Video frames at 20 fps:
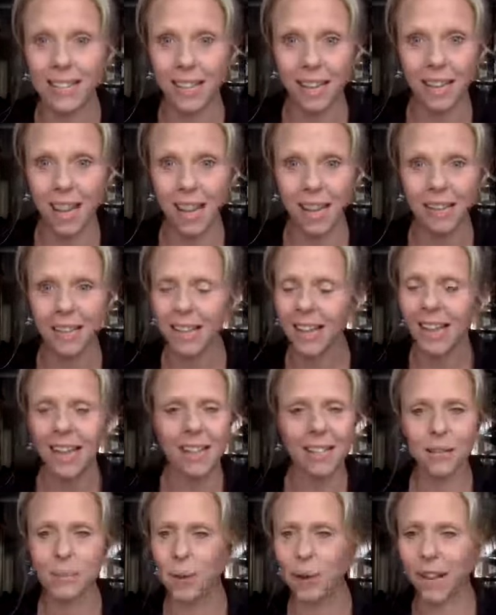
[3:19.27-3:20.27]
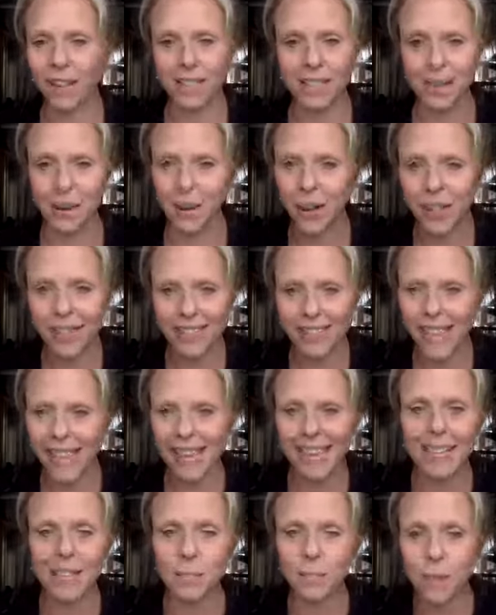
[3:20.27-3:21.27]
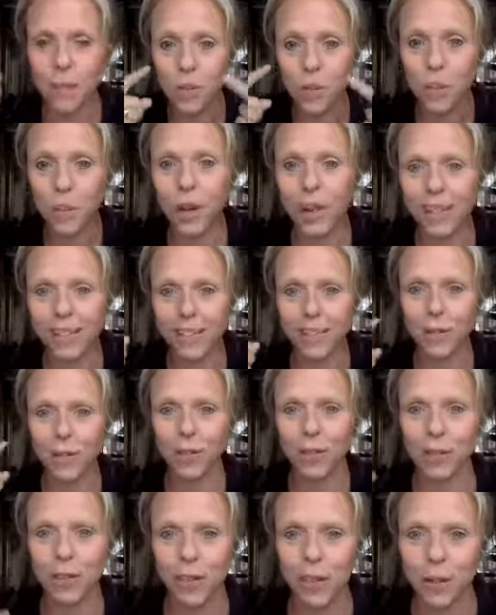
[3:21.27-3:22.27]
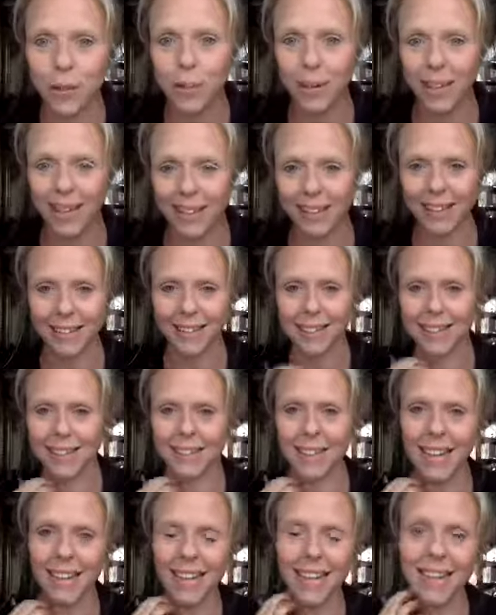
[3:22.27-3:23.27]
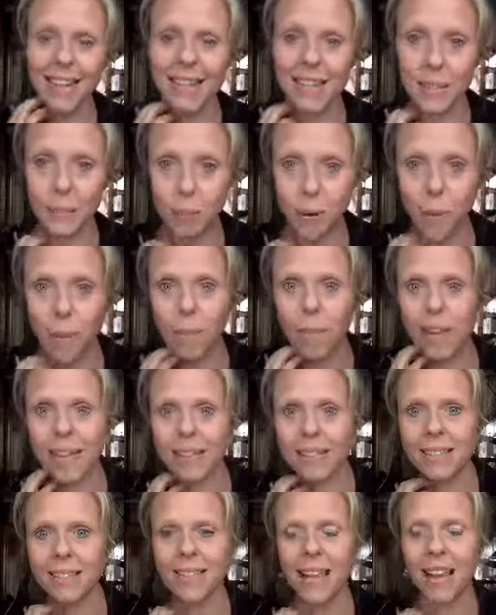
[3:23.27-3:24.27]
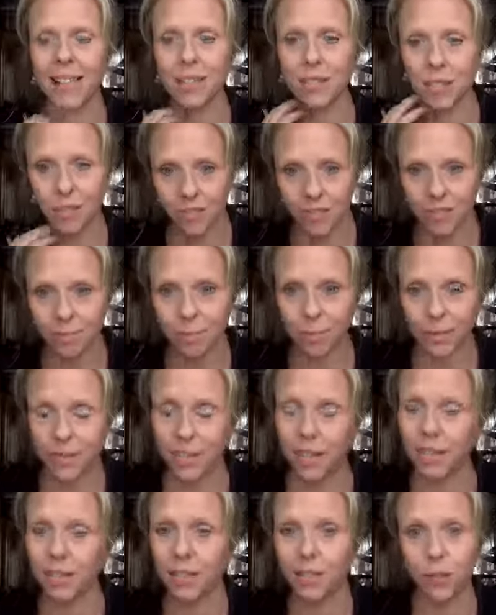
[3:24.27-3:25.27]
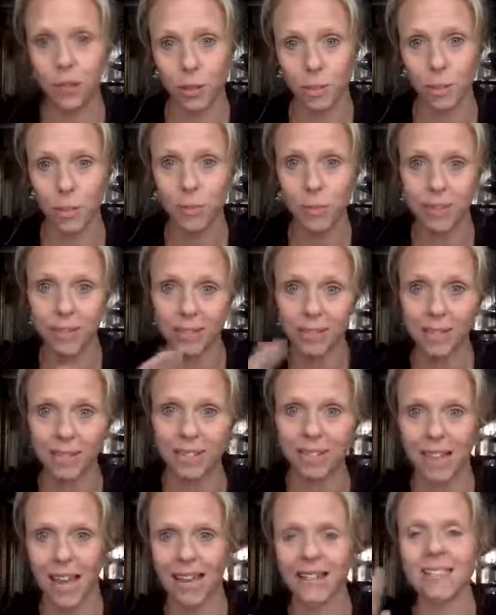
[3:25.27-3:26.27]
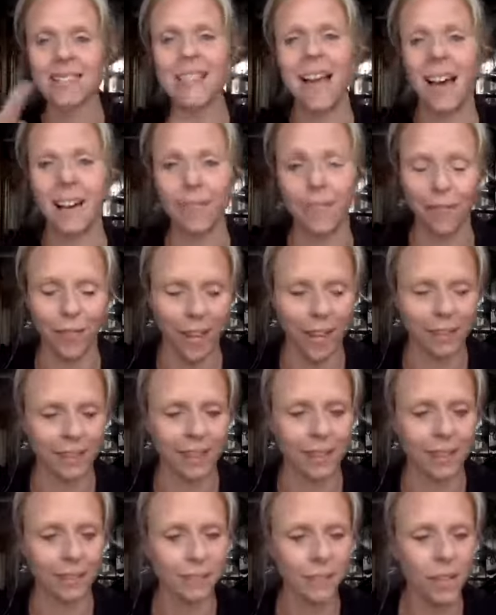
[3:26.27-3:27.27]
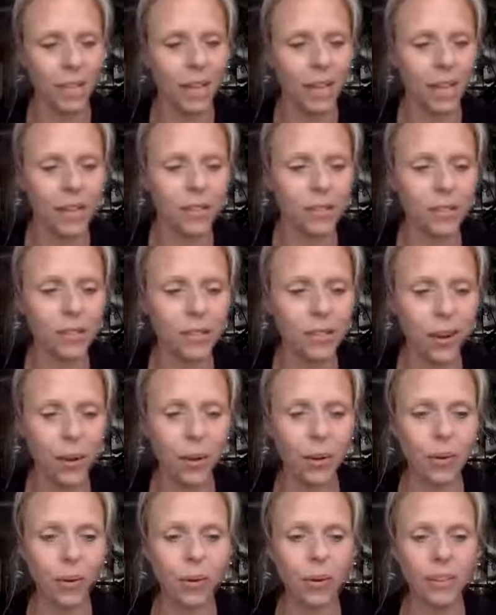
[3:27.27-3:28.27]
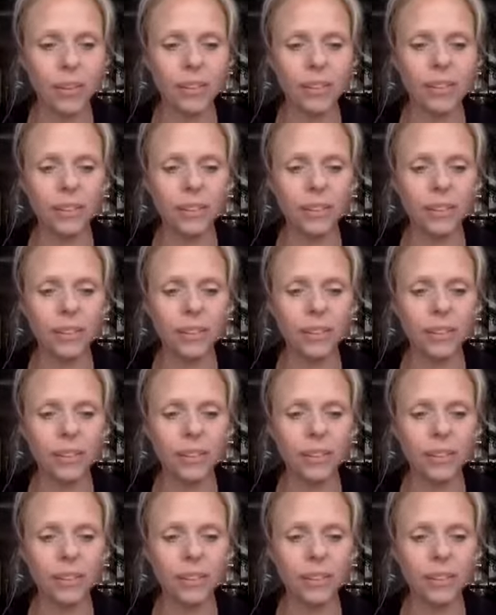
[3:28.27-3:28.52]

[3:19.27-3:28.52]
It's again, it's what I saw you say, it's between your two ears is what makes a, a uh, choice between success and failure. So